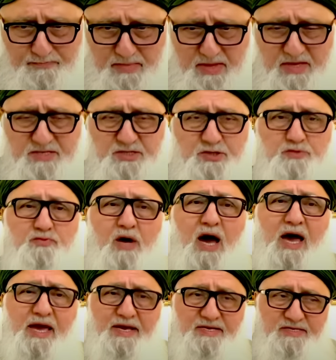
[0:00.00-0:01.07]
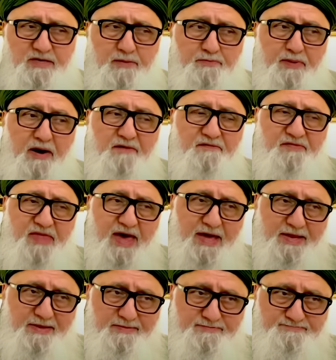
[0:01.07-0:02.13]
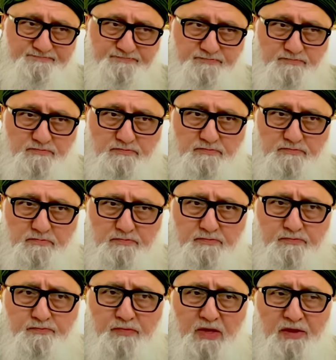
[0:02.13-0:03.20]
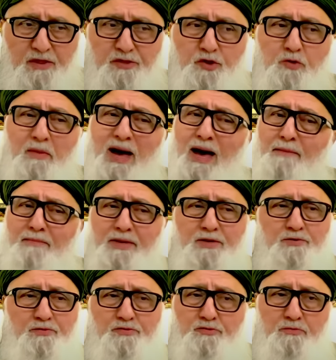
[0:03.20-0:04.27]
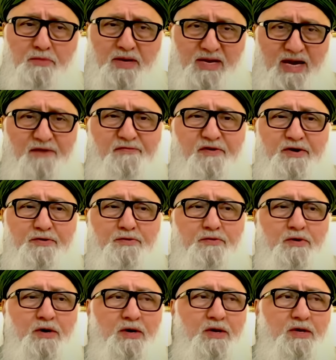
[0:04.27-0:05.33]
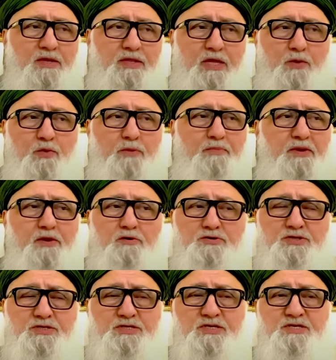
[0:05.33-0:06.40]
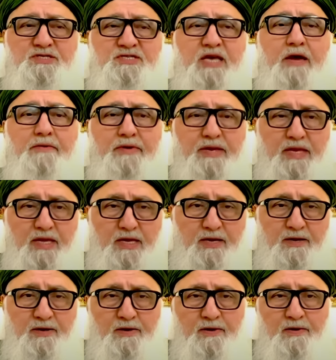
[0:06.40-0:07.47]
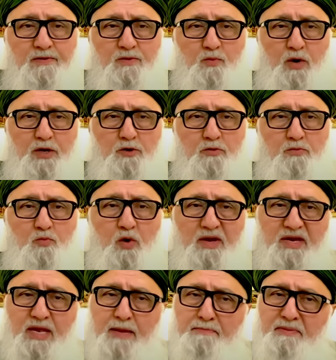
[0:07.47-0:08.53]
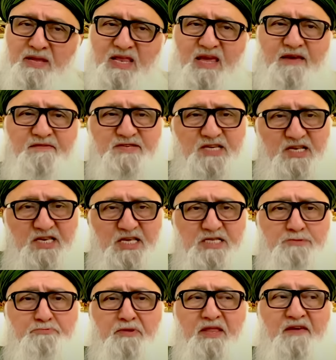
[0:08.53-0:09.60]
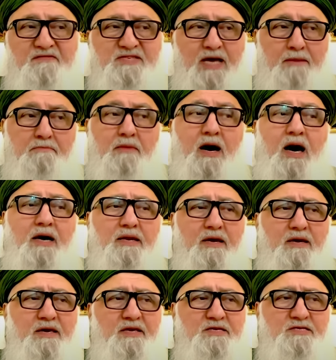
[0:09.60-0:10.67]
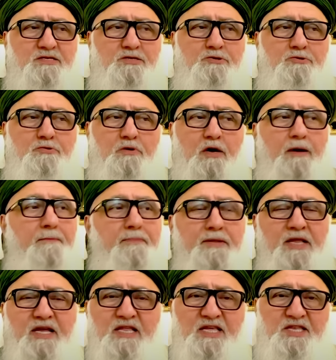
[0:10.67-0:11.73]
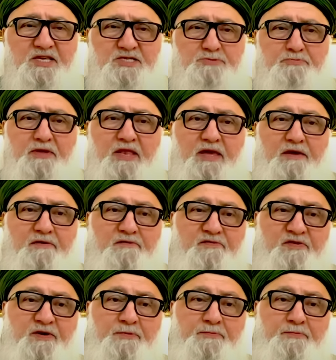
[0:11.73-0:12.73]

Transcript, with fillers: is to rise above that. Thumma amanu thumma kafaru there would be no sincerity. The one whom one day believes and disbelieves, amara is to completely disbelieve